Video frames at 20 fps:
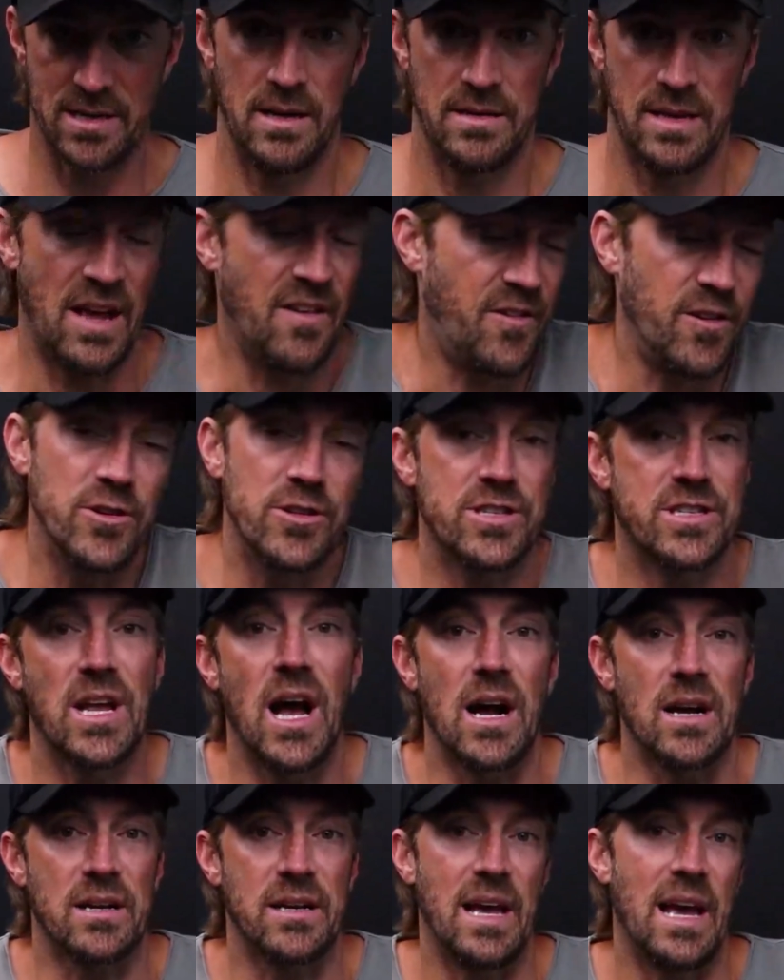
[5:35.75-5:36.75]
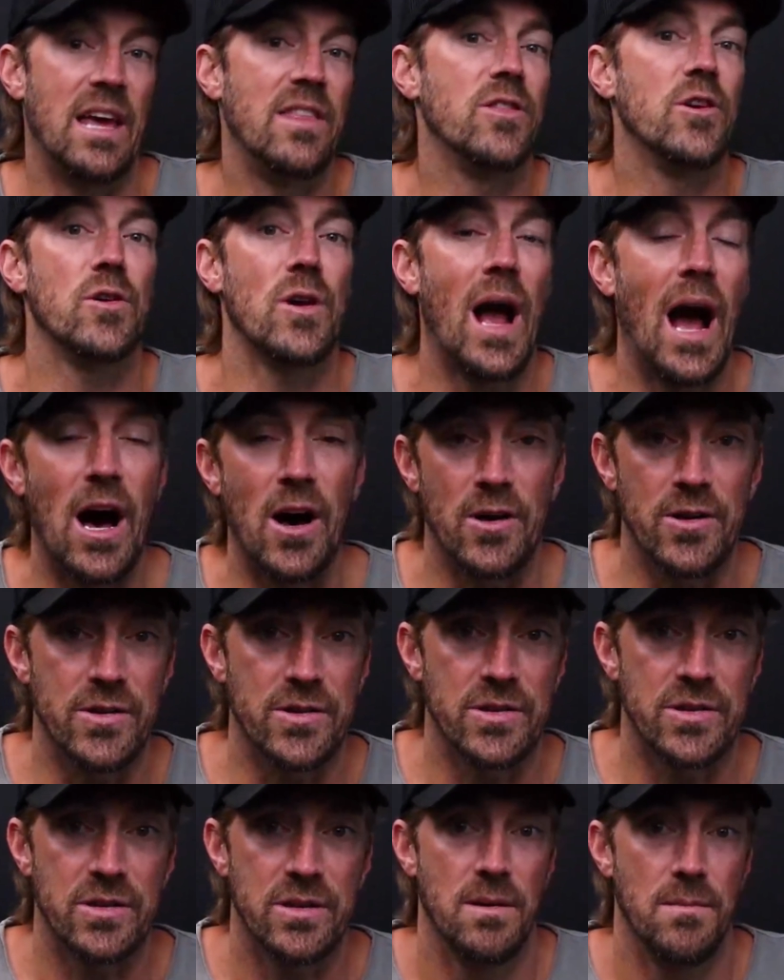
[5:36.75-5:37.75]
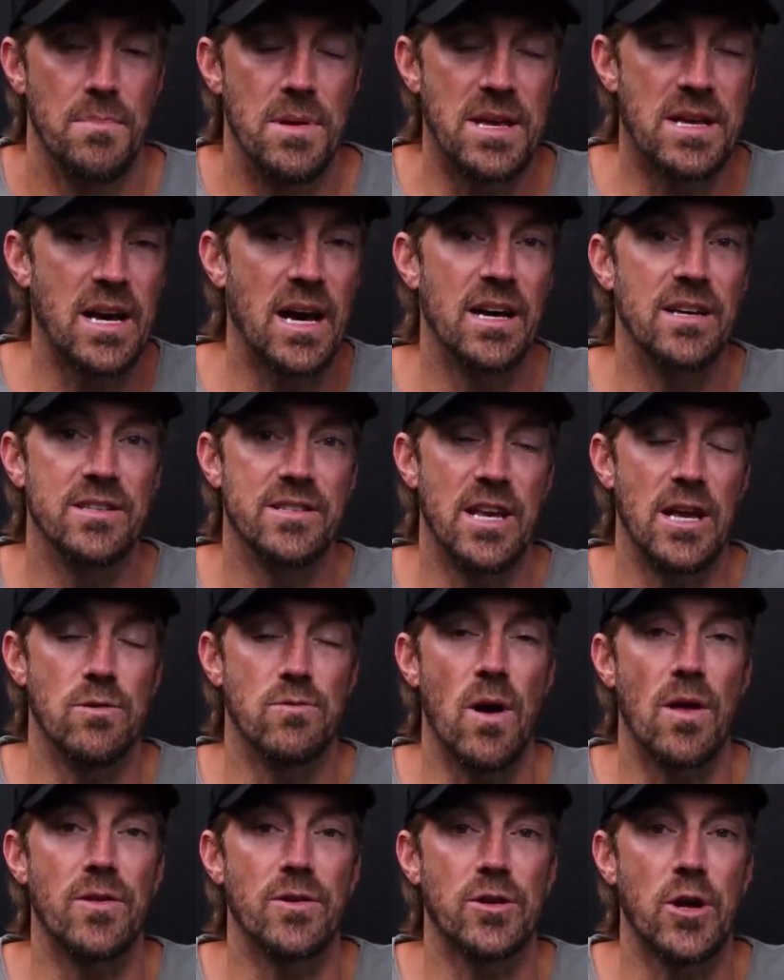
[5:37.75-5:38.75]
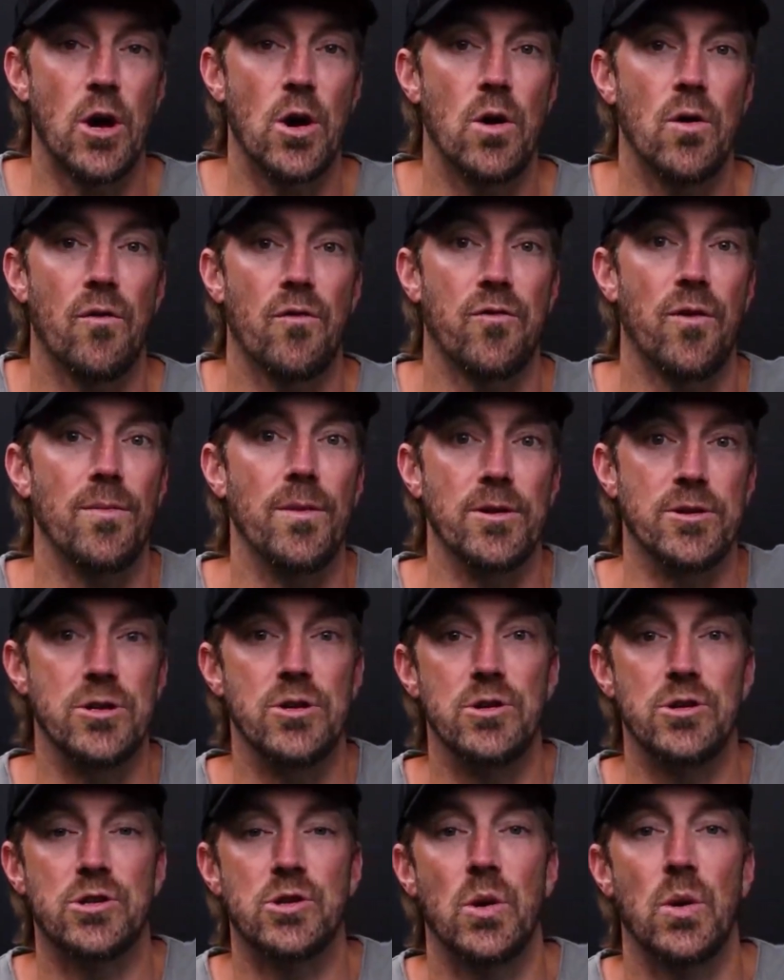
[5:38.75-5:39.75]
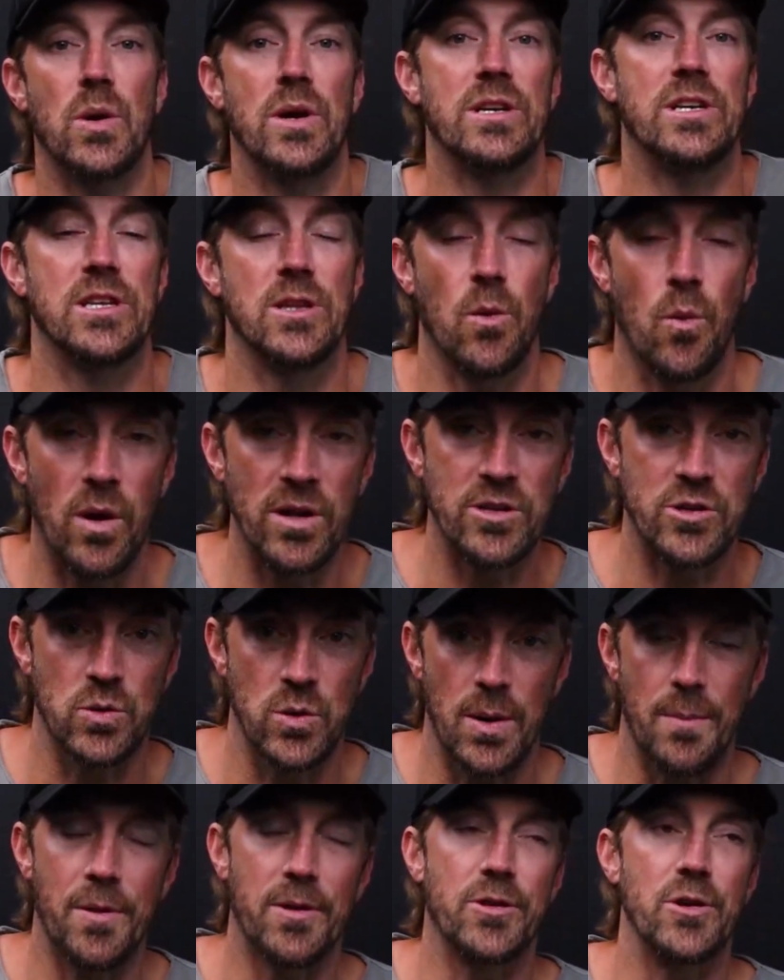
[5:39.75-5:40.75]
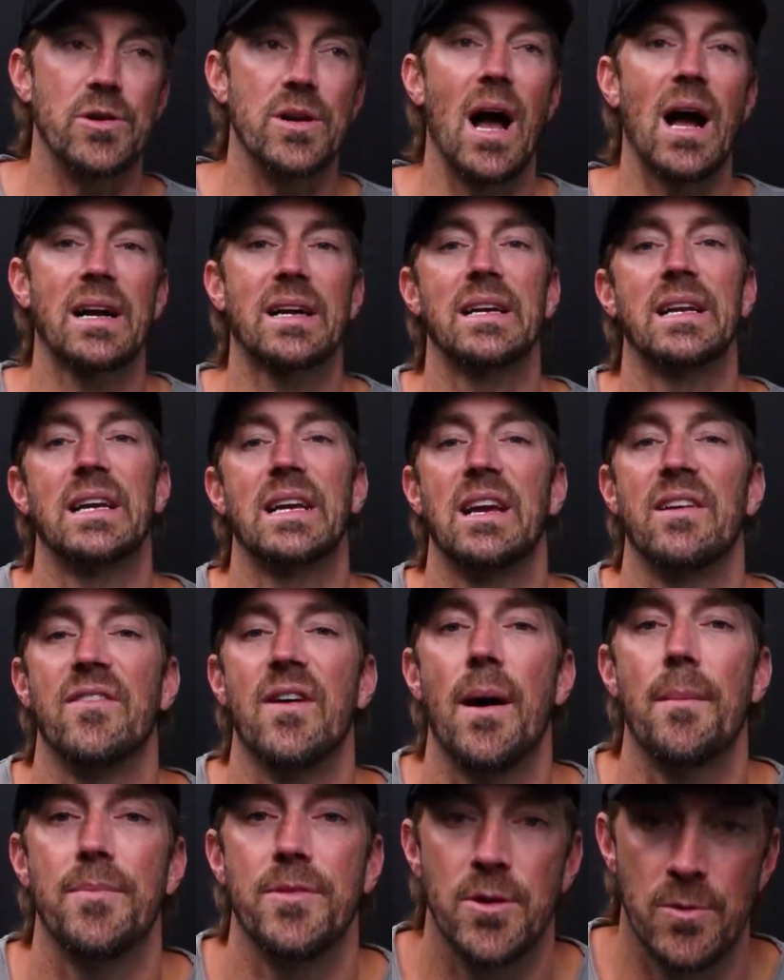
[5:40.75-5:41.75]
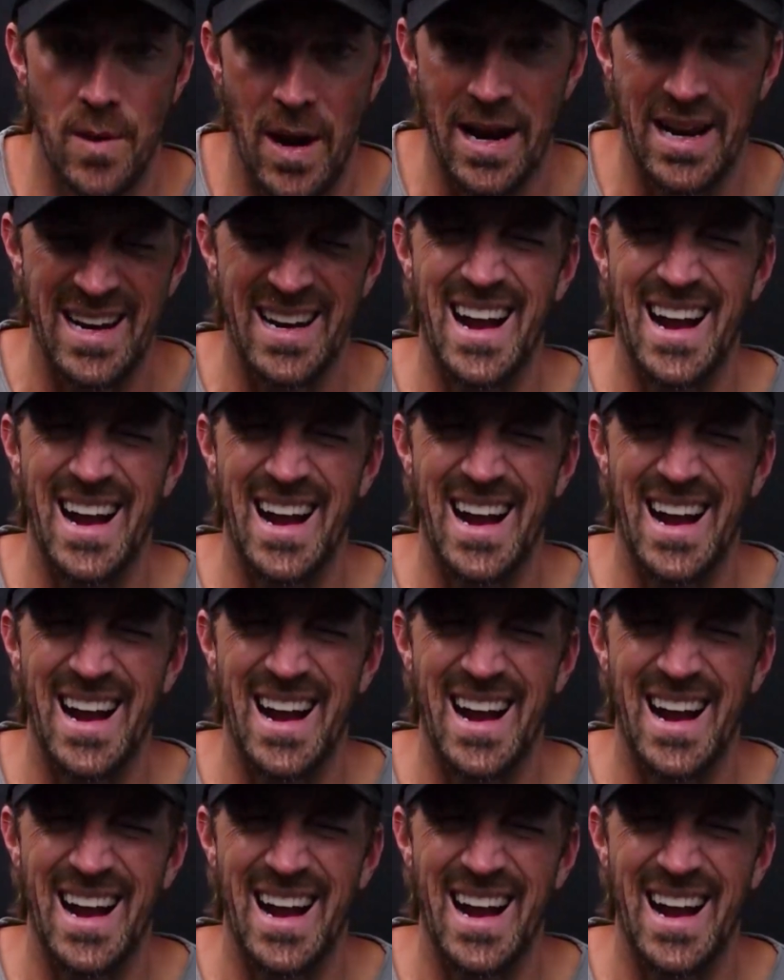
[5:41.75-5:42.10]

They feel stuck in their house because they'd rather go from the 2-story to the 1-story, but they're not going to give up the rate.